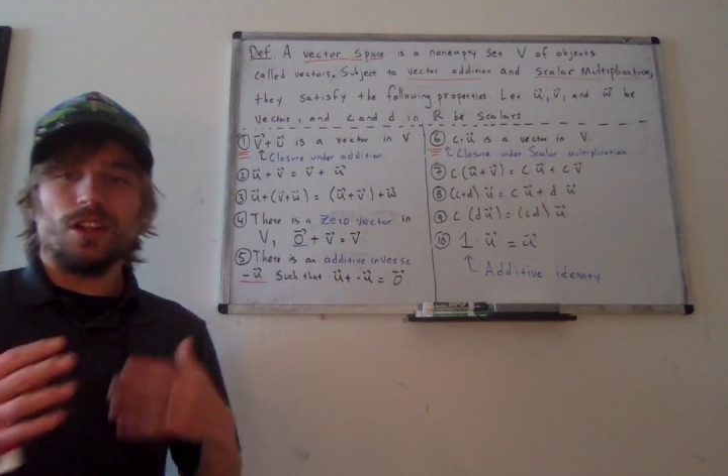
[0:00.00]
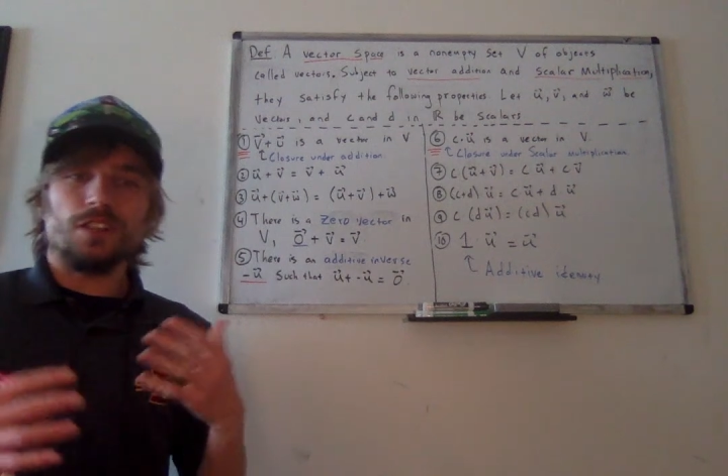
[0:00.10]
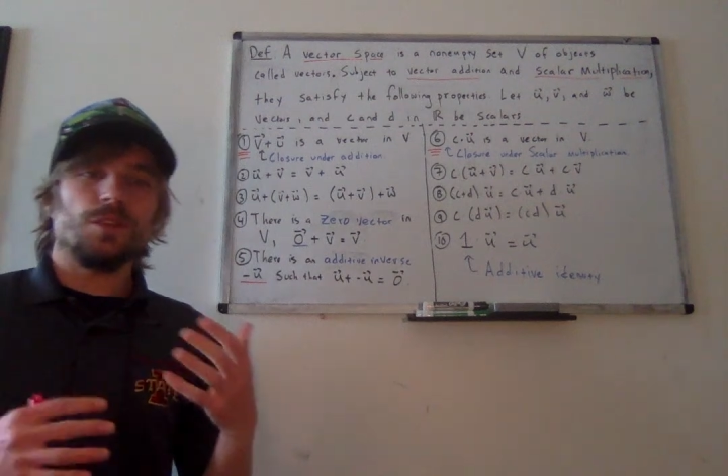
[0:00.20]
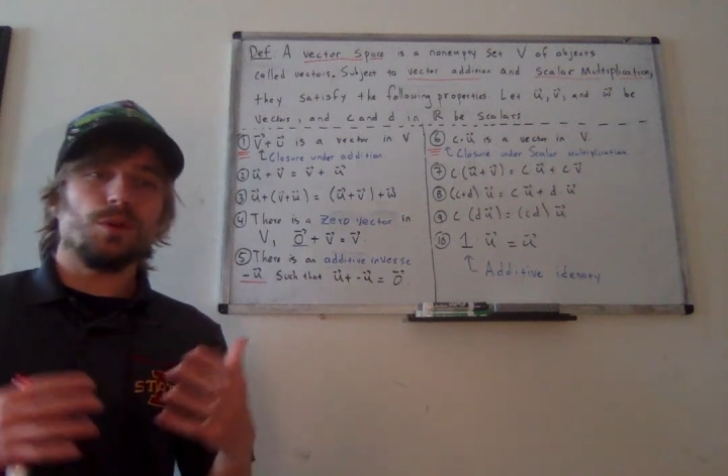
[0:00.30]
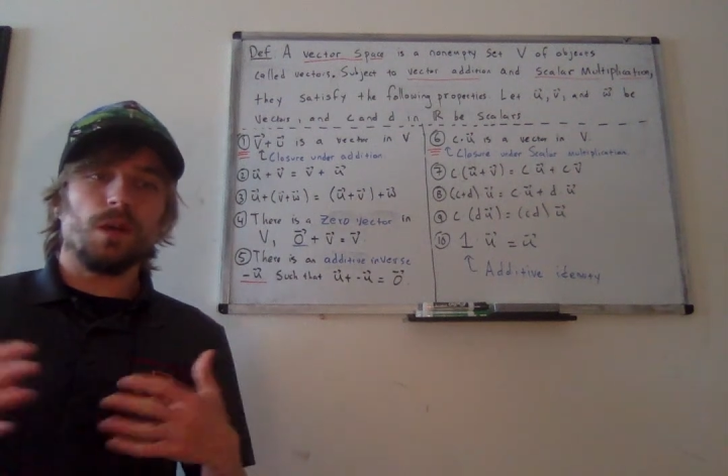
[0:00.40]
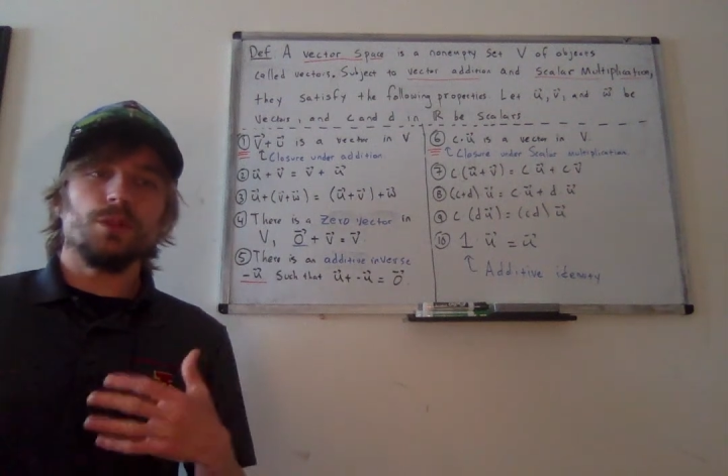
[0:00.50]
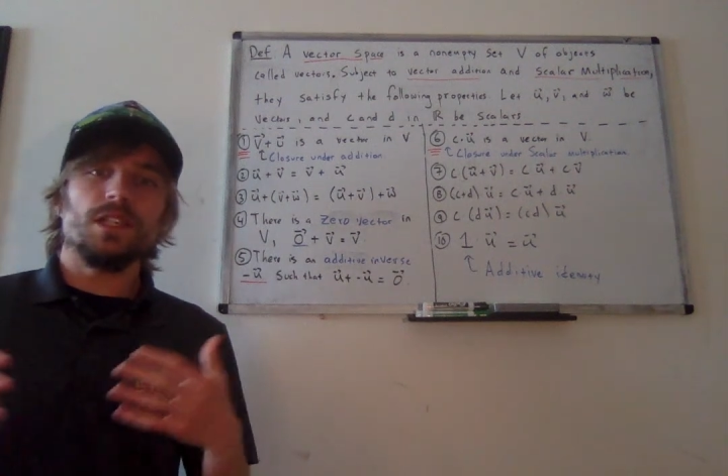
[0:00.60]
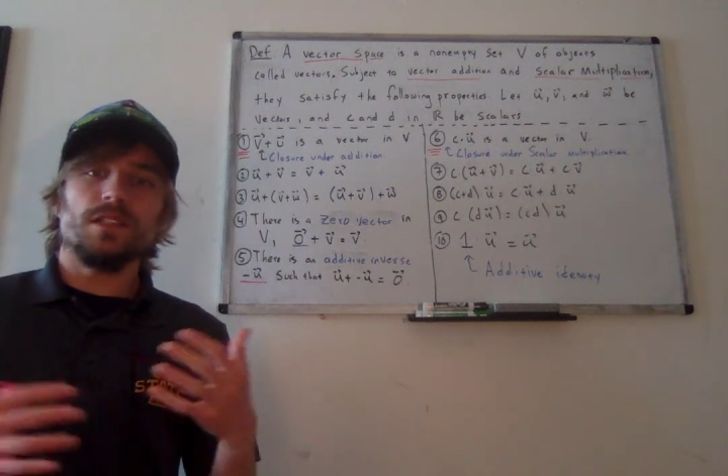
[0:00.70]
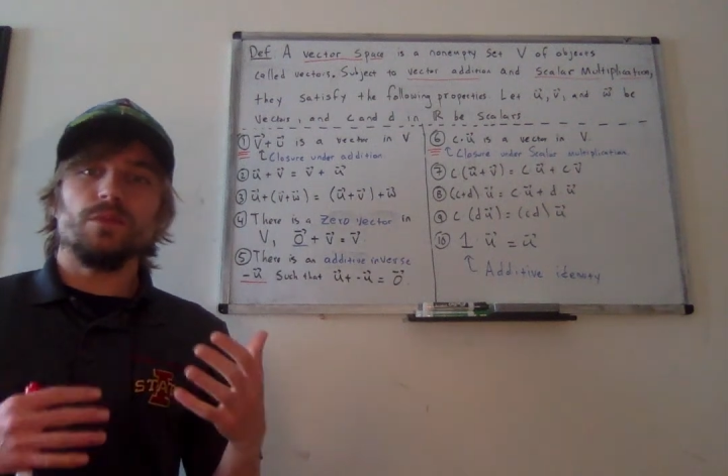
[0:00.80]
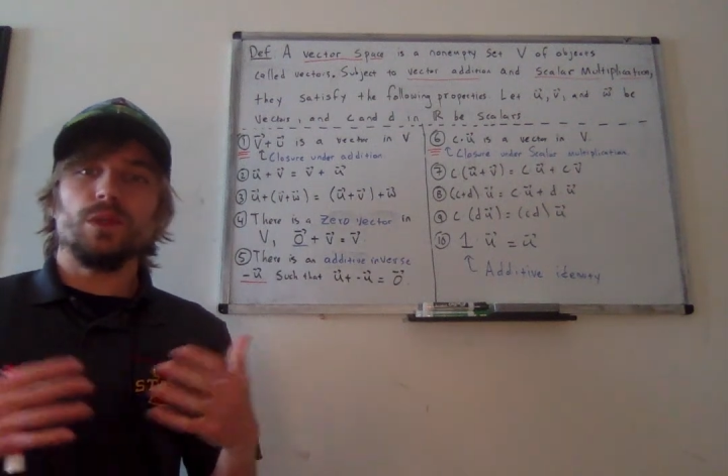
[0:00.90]
all of the
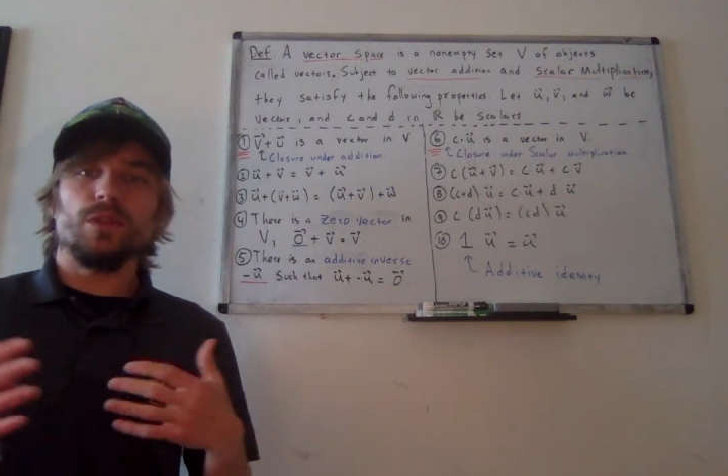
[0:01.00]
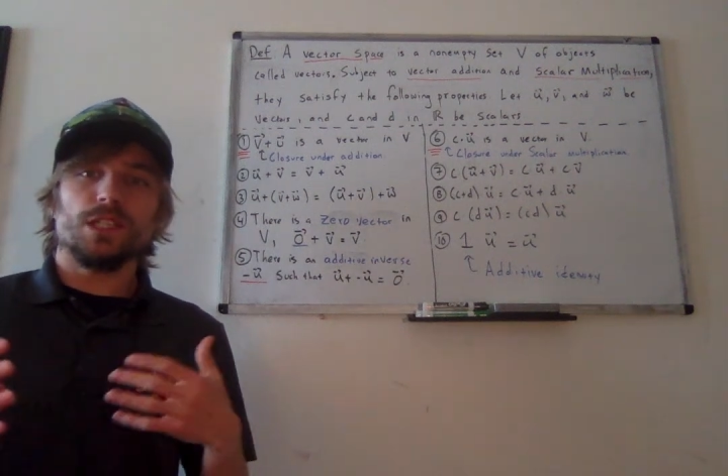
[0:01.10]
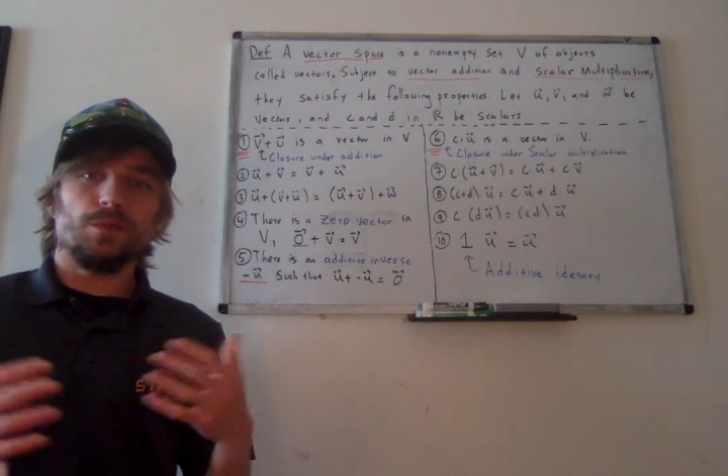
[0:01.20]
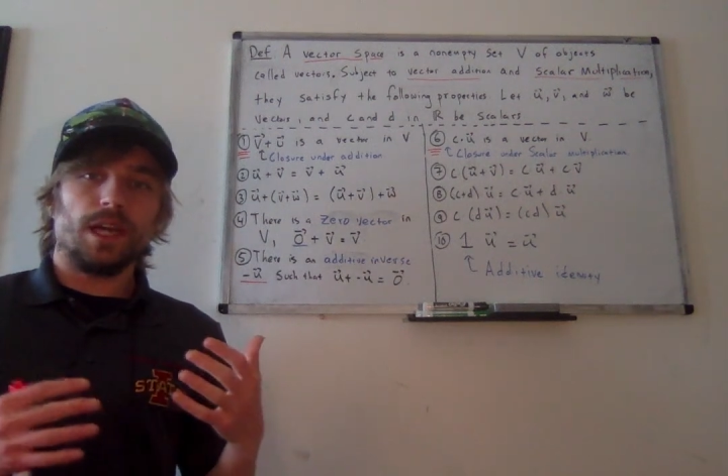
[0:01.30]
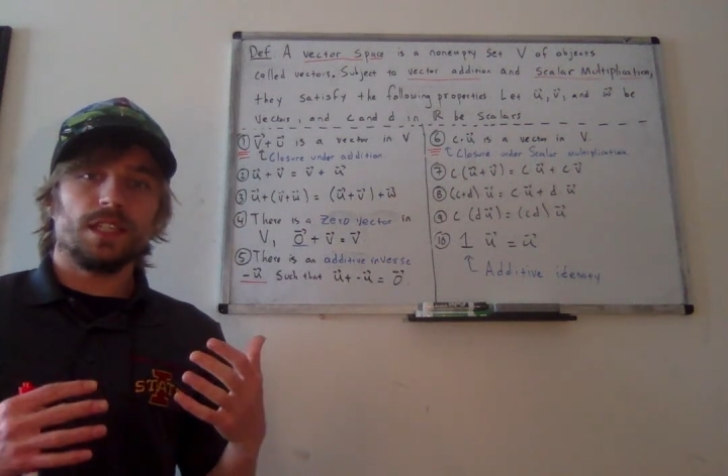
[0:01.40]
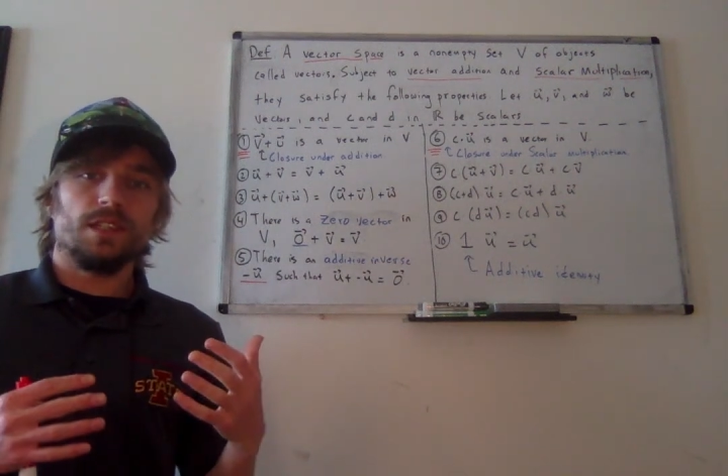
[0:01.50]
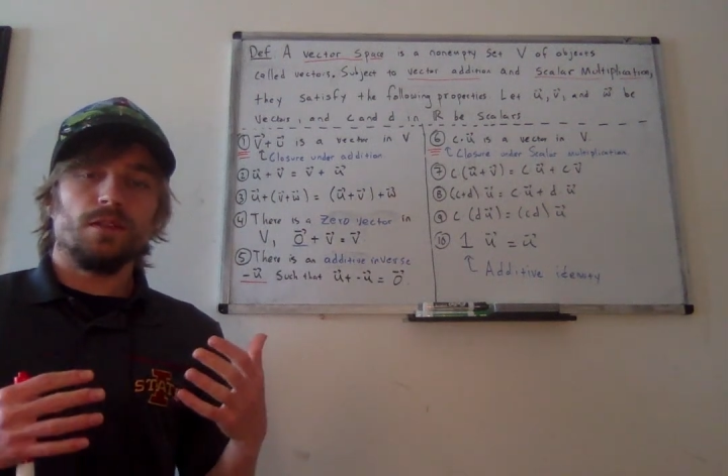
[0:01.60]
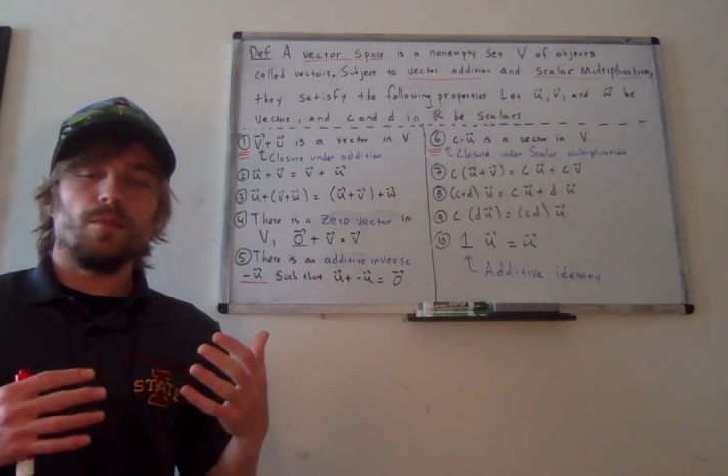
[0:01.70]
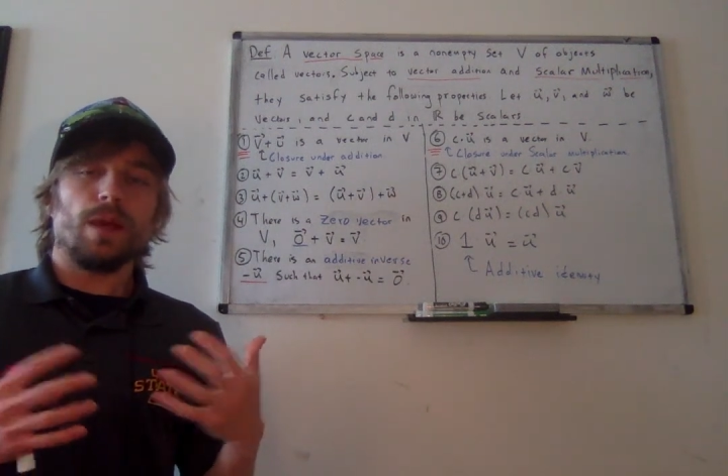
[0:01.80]
properties that we would expect